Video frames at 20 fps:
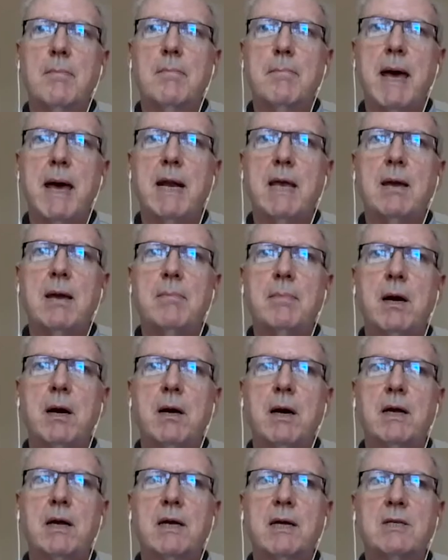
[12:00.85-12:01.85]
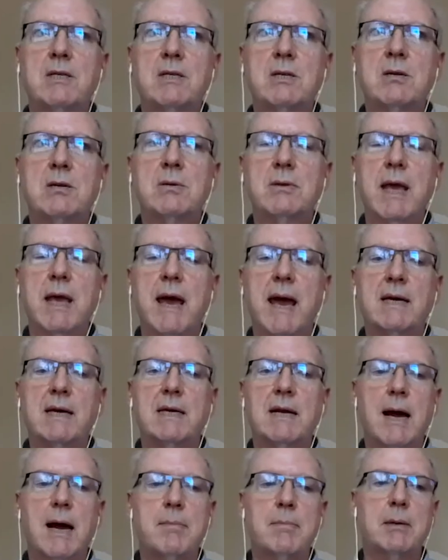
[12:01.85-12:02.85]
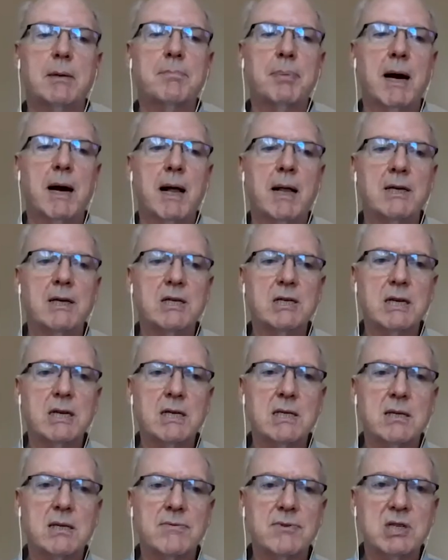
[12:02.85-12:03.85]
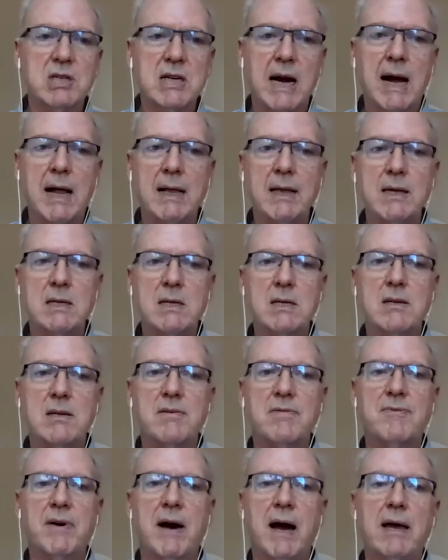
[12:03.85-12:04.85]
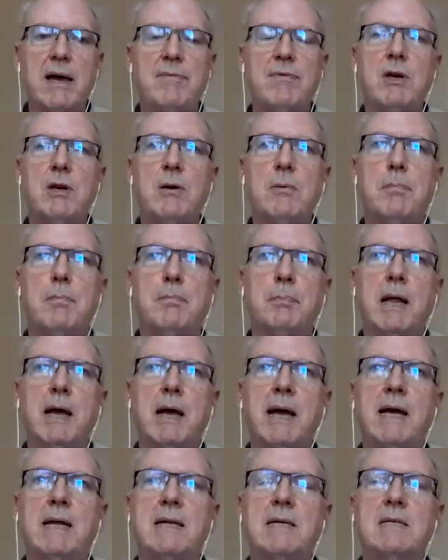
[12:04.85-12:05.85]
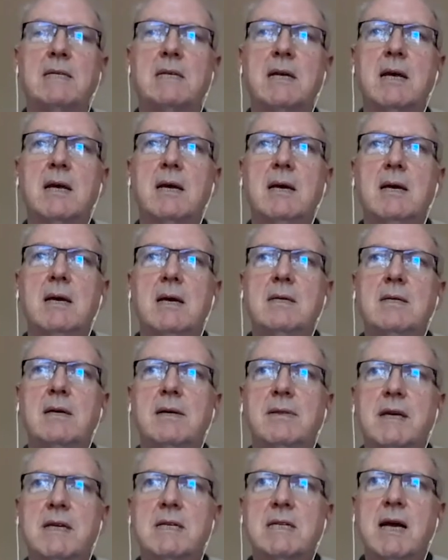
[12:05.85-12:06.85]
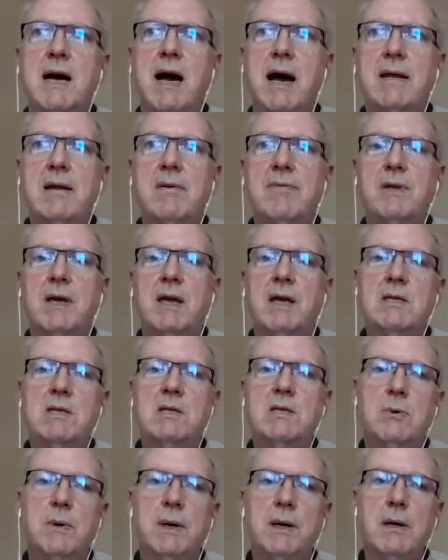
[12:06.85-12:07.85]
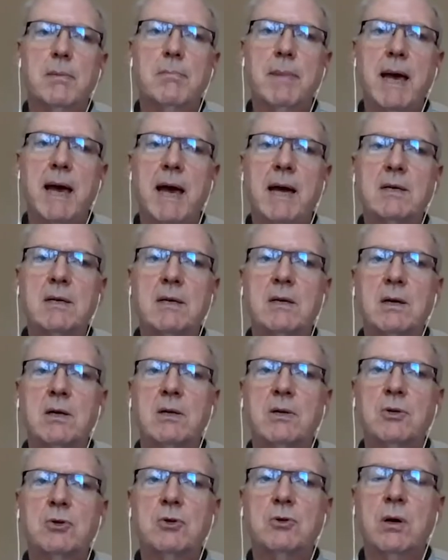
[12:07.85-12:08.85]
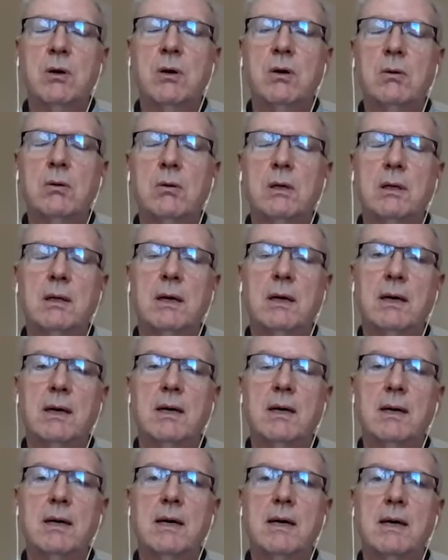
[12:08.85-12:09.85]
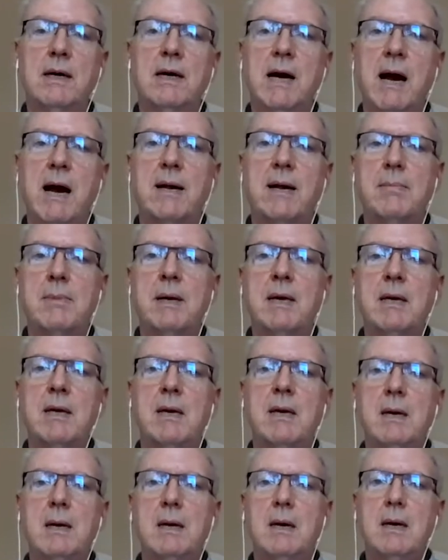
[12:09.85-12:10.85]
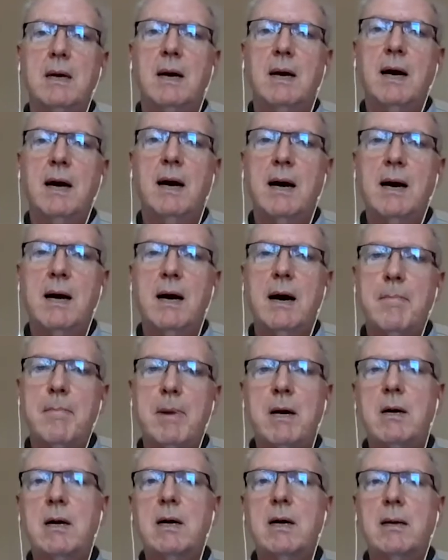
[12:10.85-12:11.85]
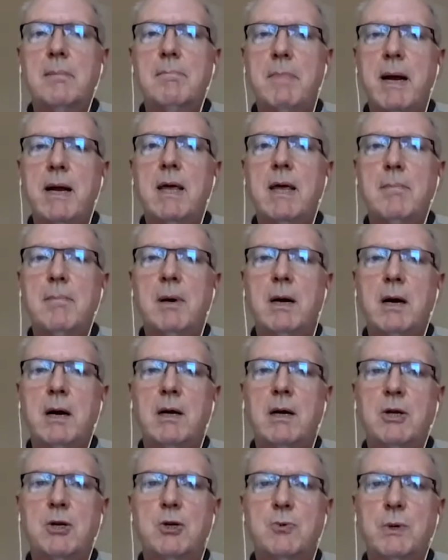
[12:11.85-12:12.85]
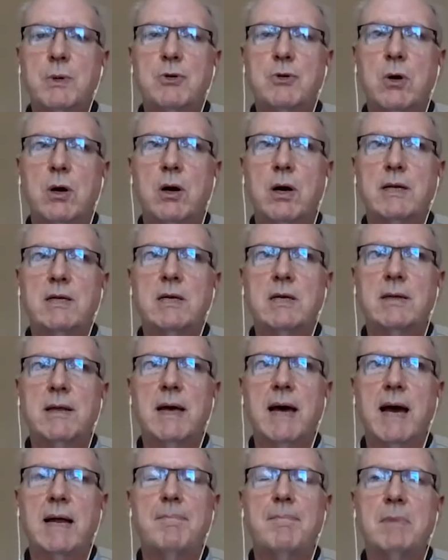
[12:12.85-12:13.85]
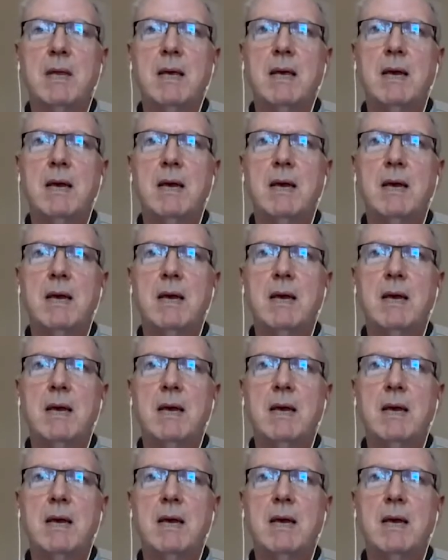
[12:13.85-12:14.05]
many Americans to the economic policies of Stalin, to the five-year plans, to this kind of things, to a command and control economy. Many Americans were drawn to that.